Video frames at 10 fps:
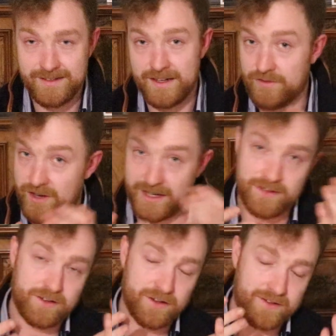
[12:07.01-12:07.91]
and you try to
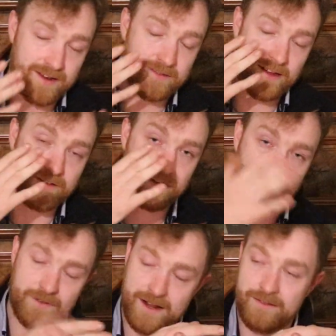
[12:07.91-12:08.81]
get sent to your
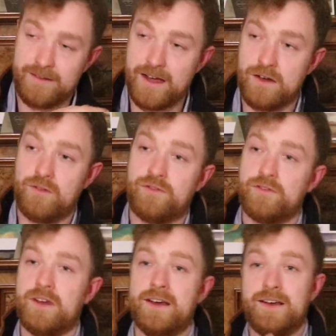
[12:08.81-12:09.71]
friend's house